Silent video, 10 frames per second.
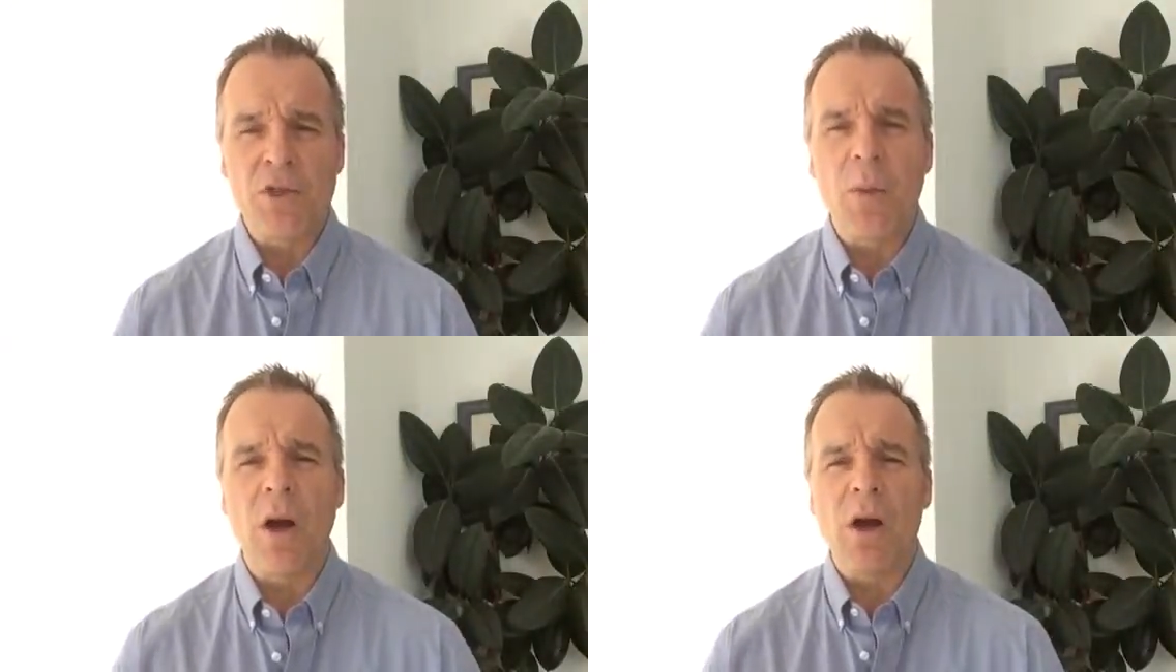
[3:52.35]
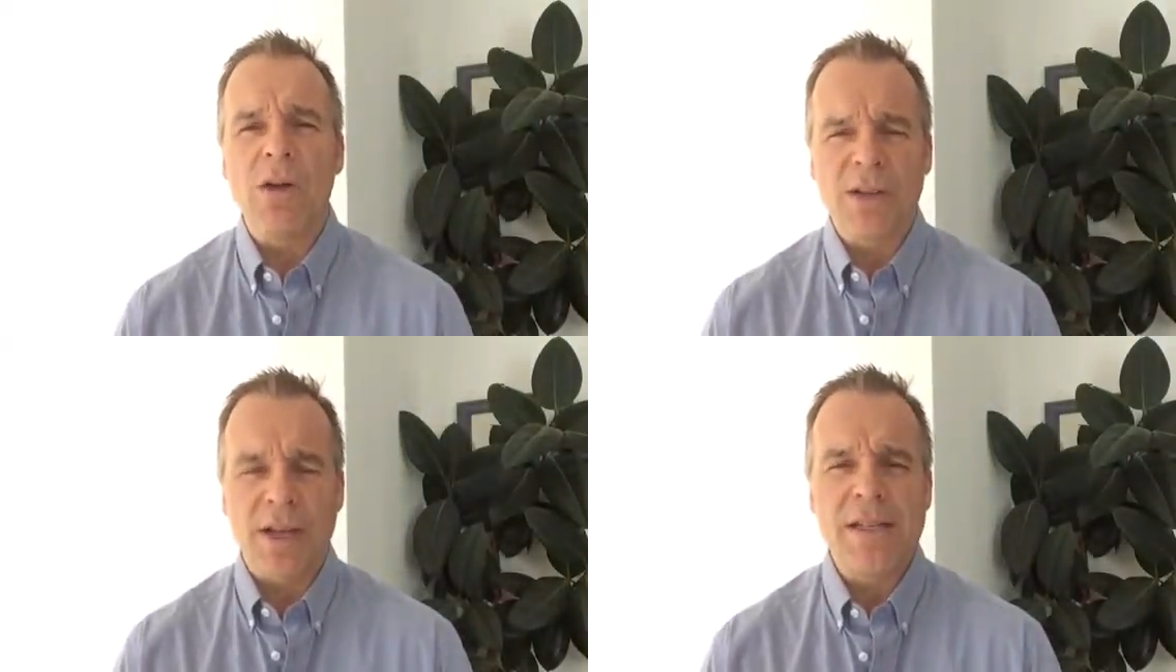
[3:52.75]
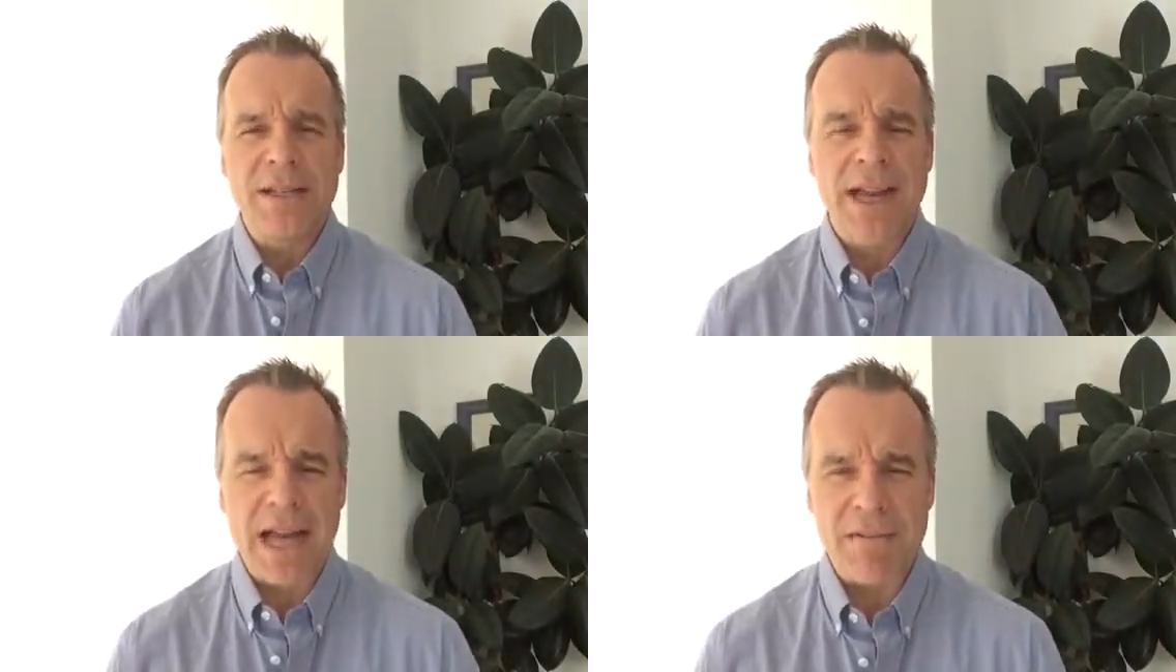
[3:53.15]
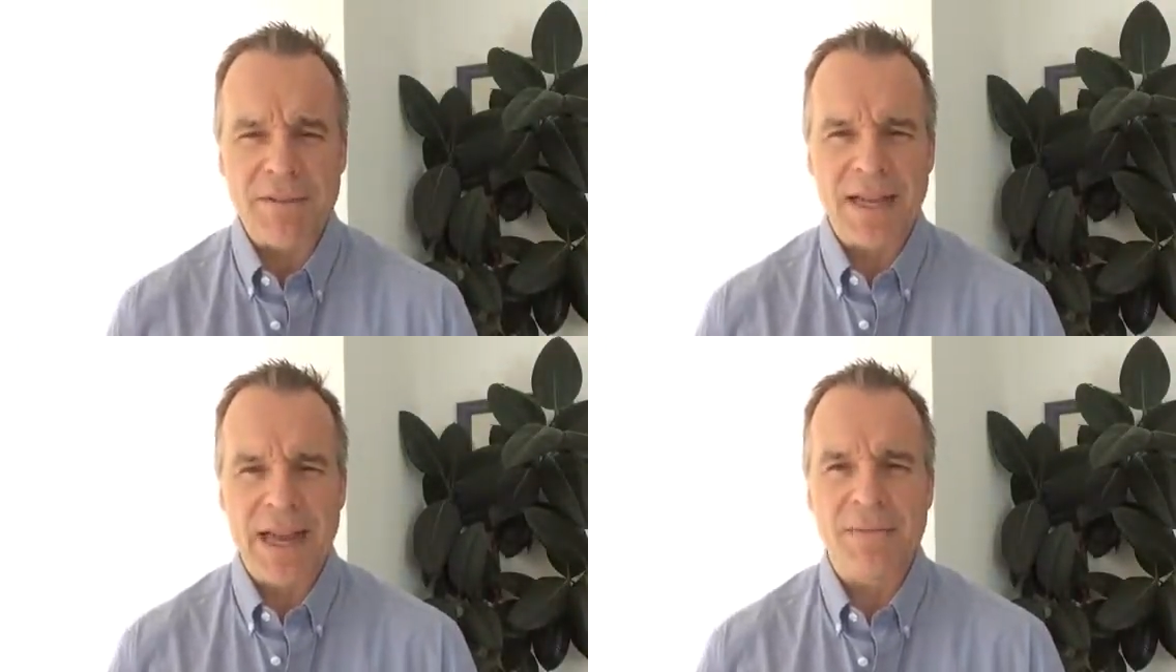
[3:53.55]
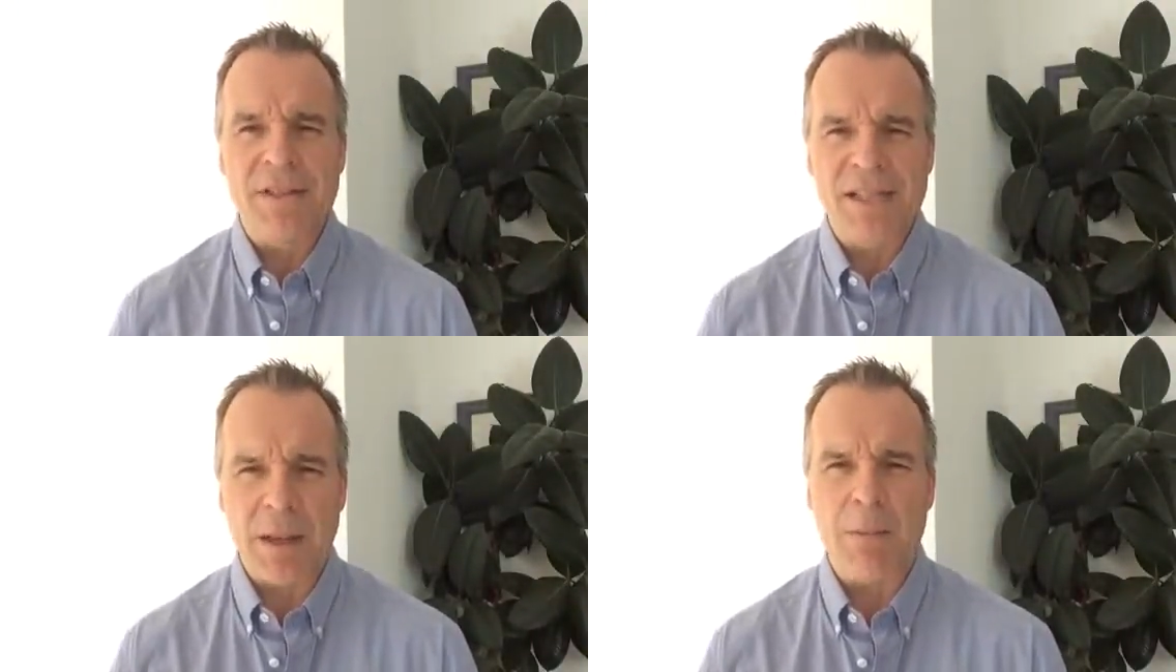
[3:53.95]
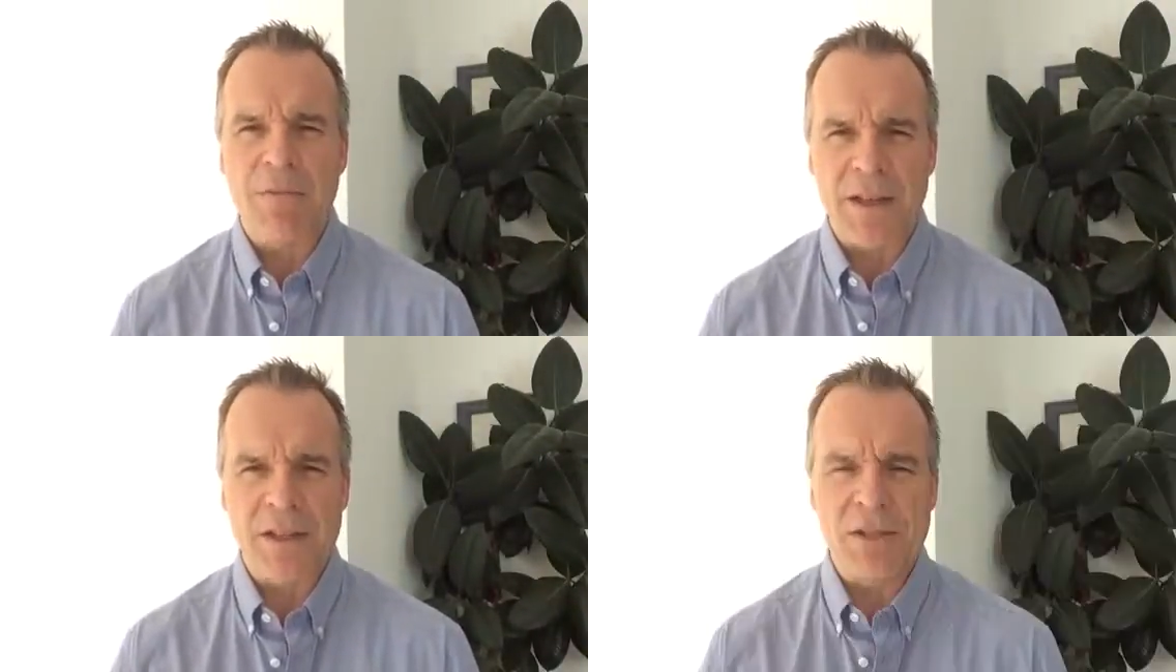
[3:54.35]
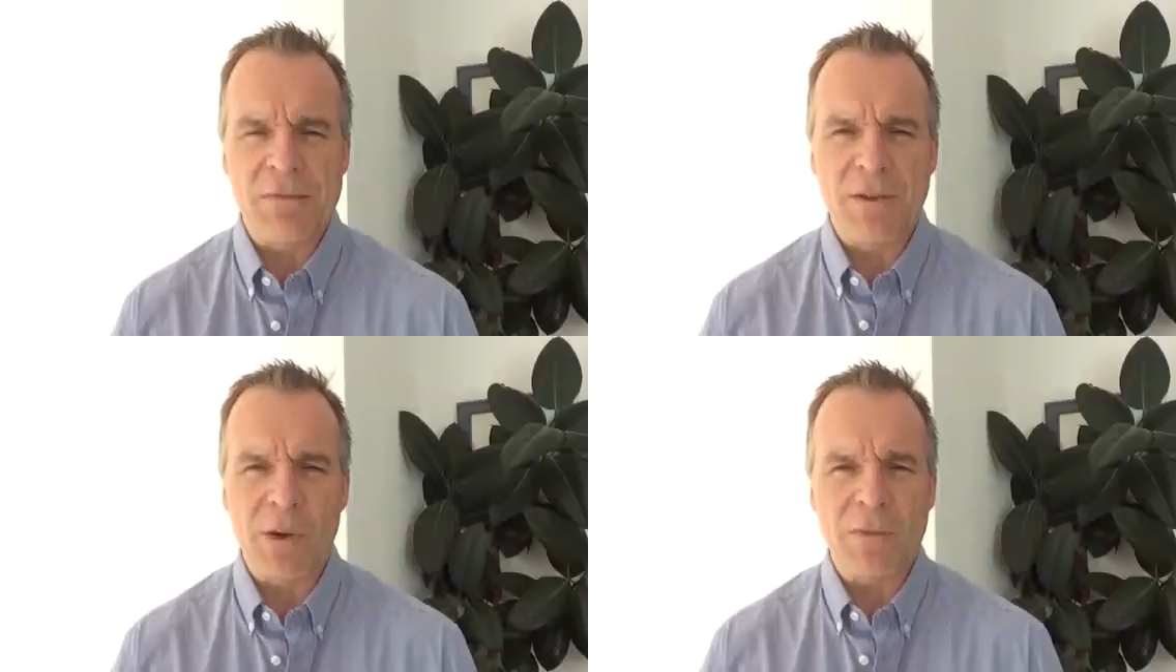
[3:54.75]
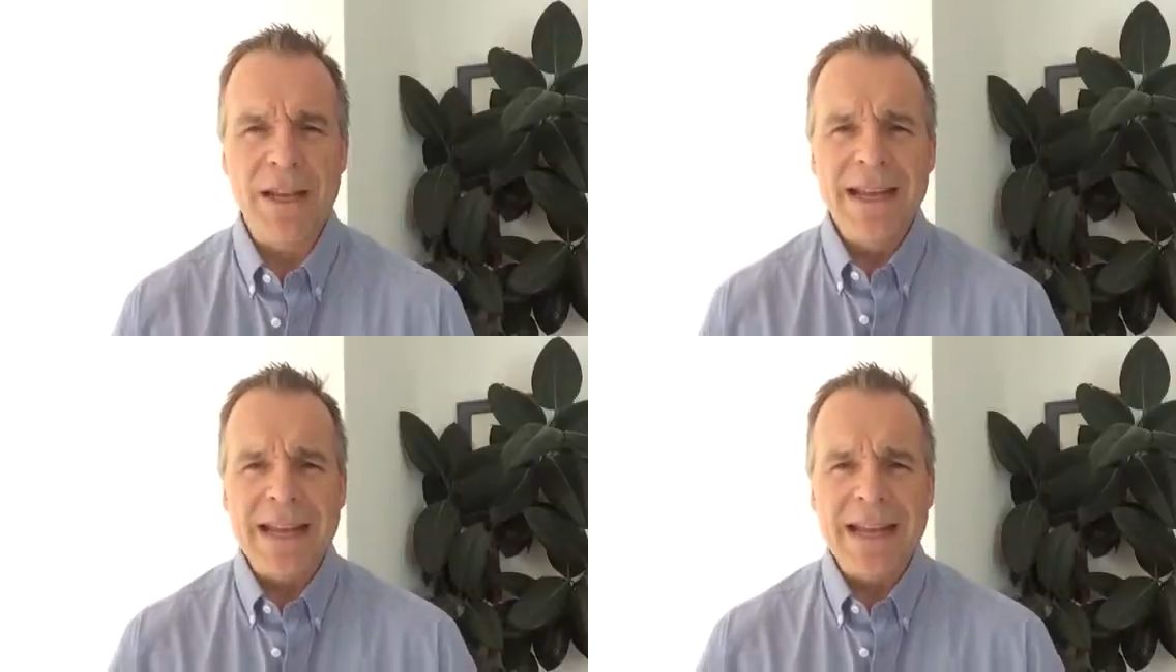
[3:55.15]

You are going to have some funds involved.